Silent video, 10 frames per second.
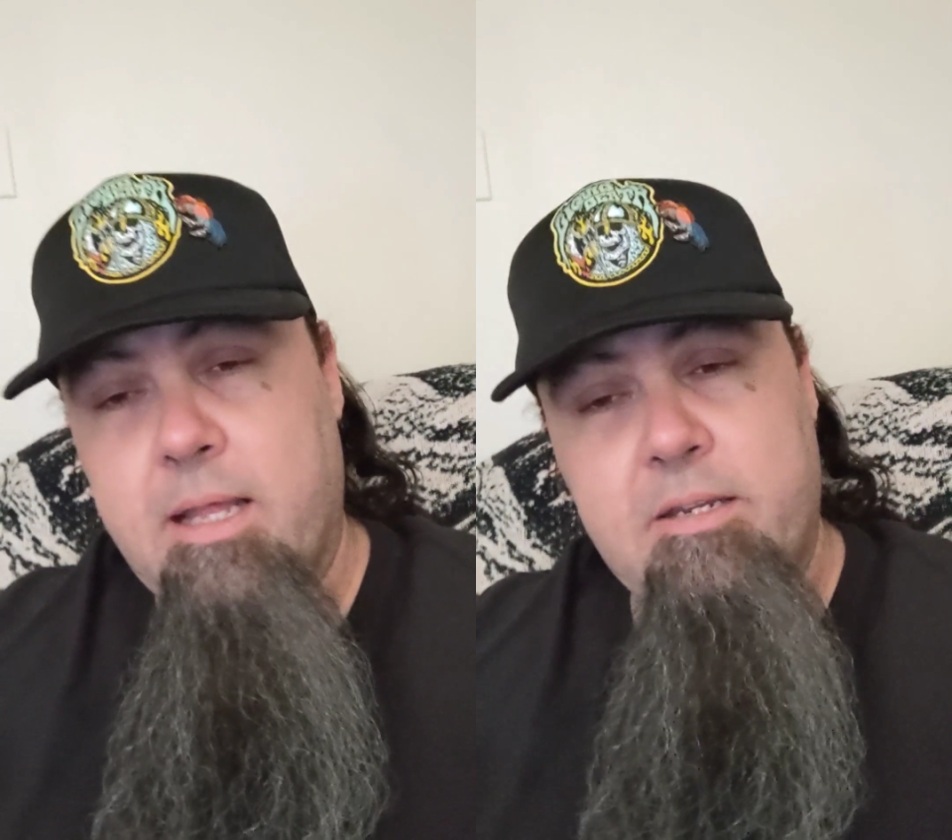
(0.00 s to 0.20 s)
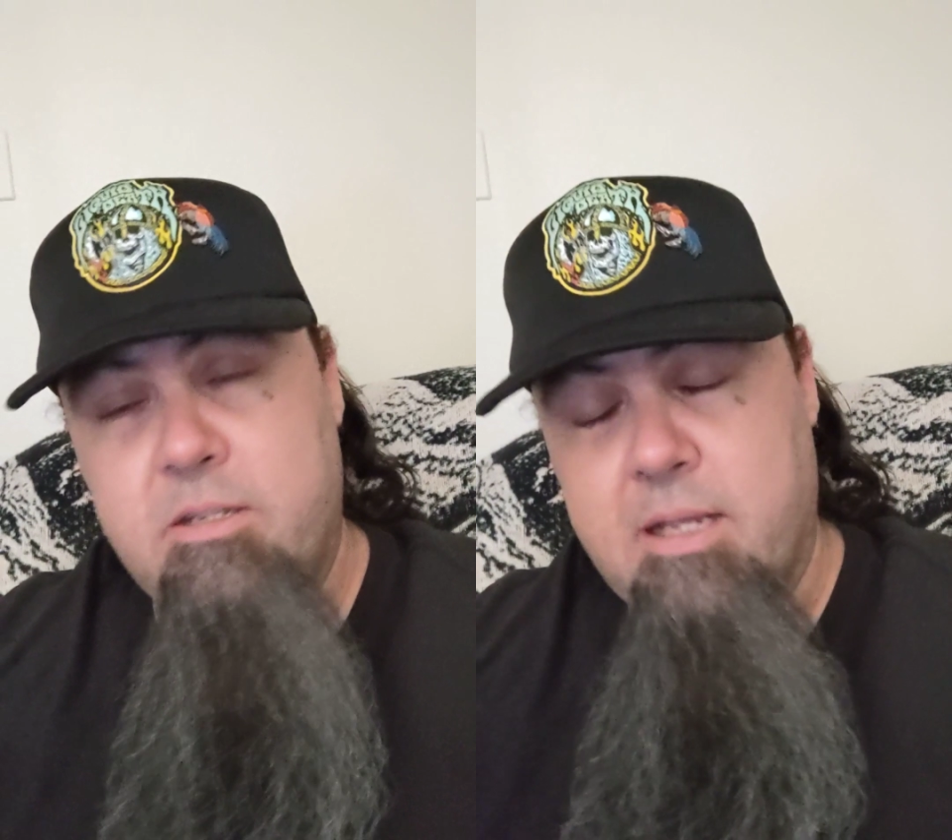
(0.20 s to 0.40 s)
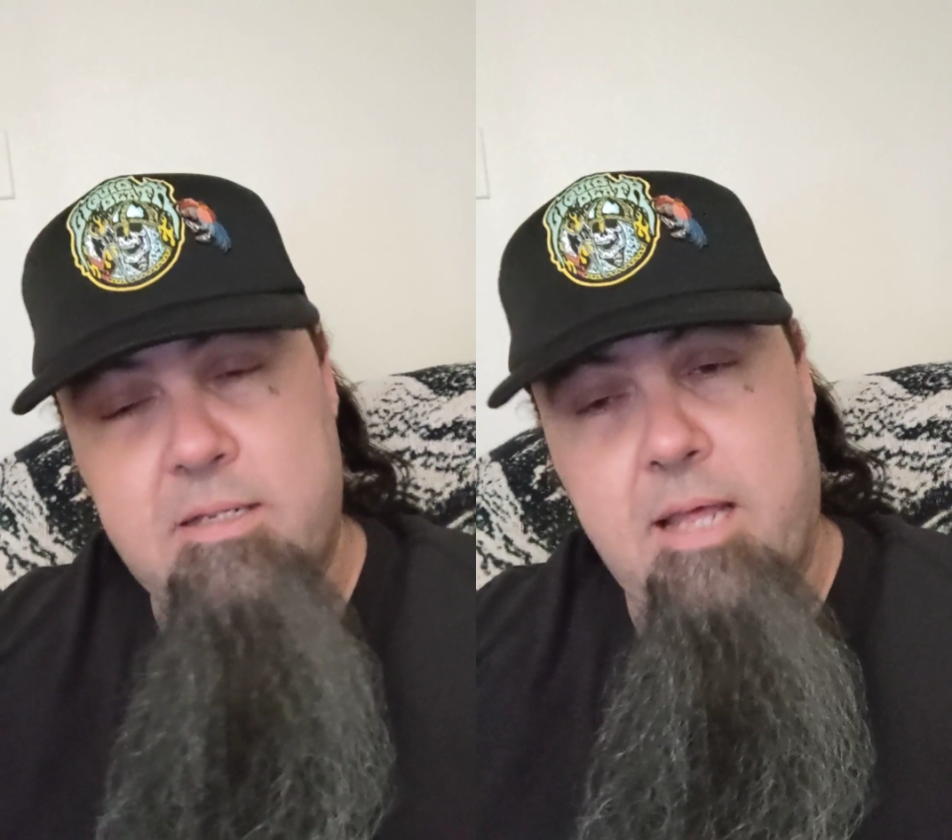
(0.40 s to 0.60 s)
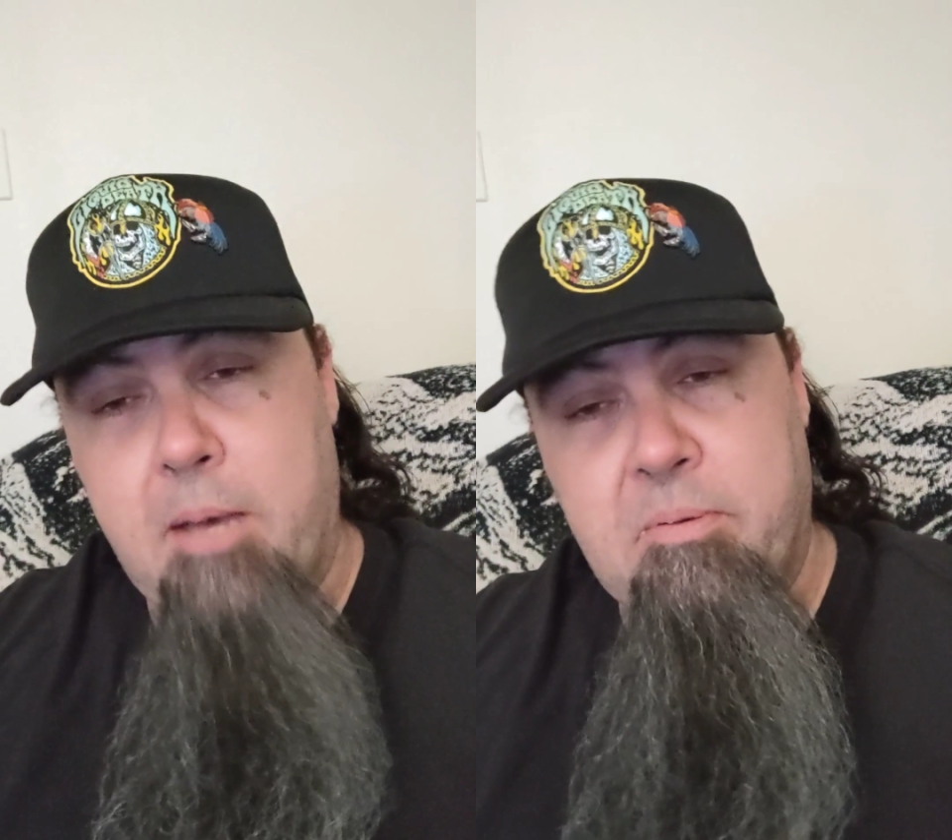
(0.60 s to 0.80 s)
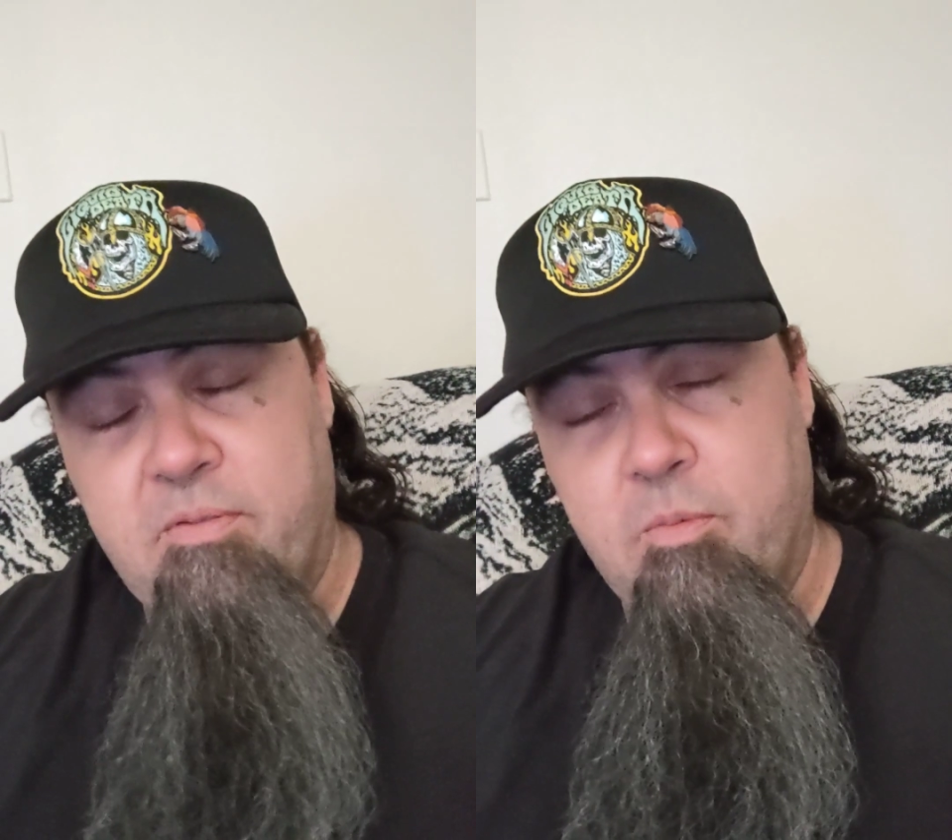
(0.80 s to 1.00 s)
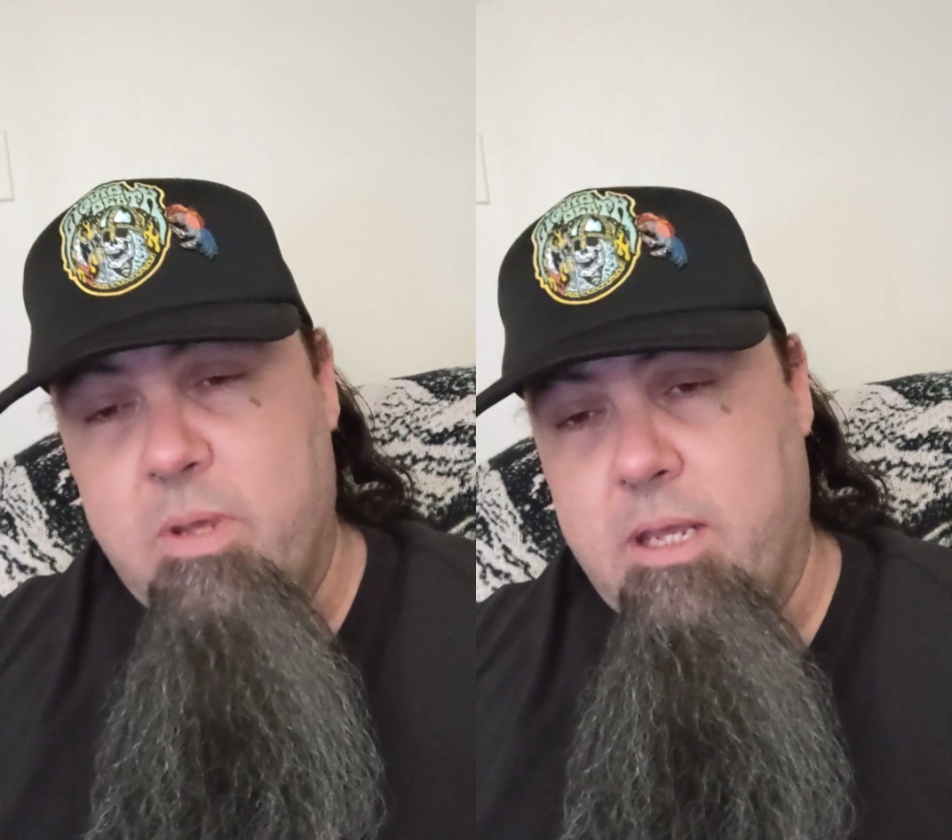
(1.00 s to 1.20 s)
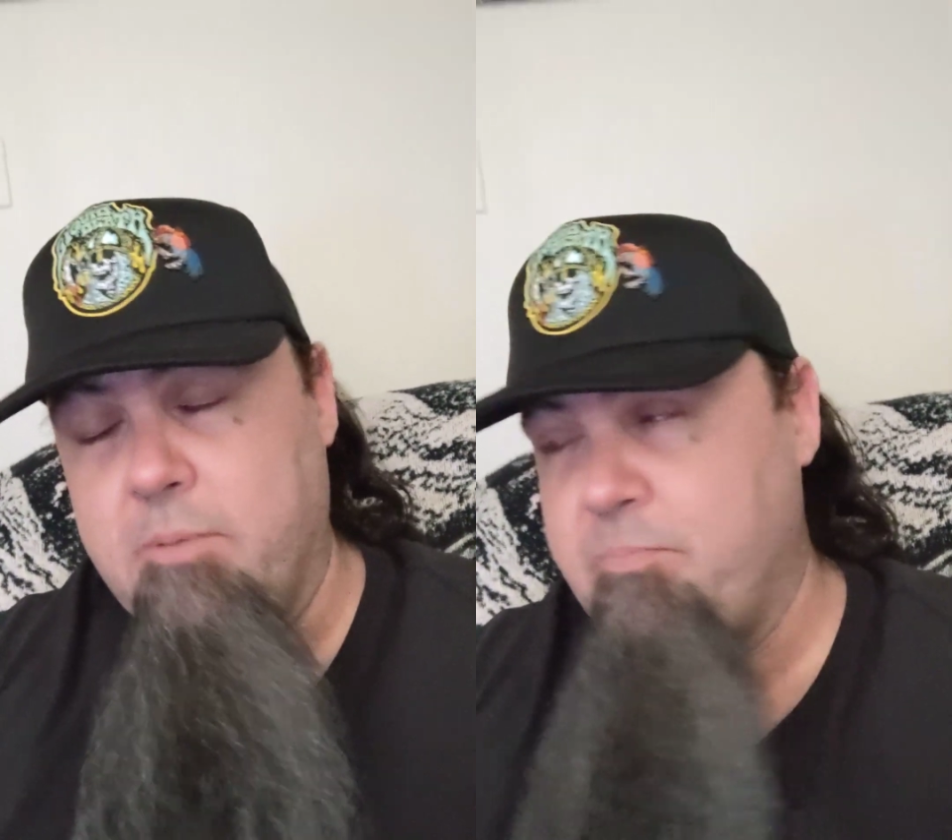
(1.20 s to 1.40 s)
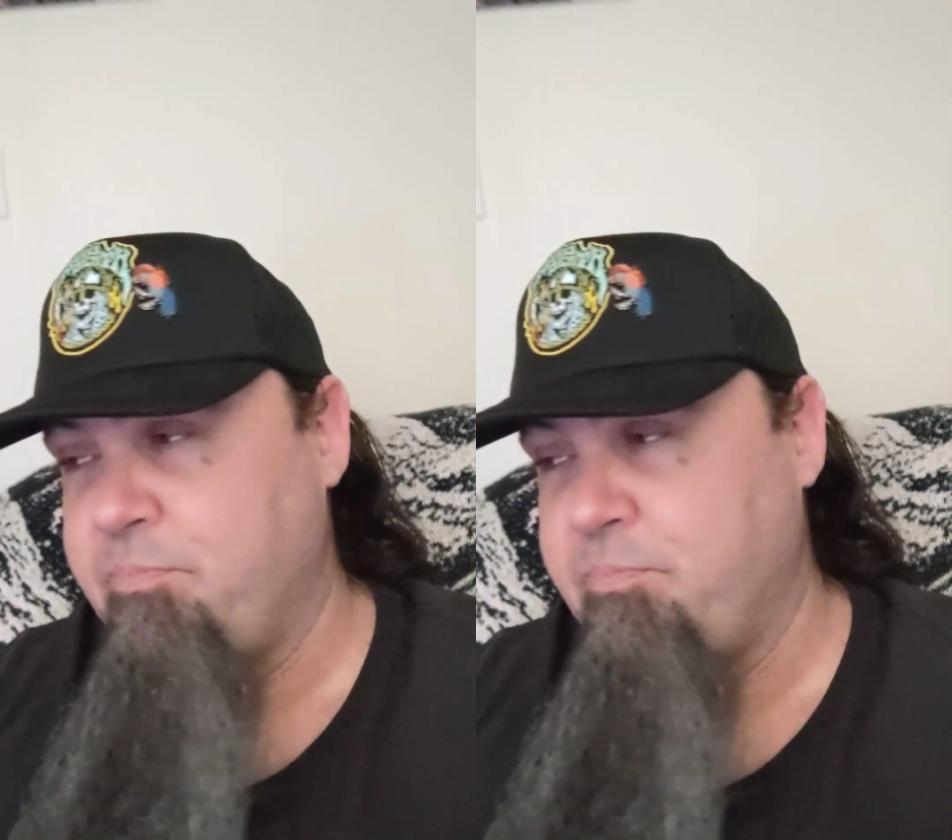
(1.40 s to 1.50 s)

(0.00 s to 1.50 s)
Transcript: That it happened for me.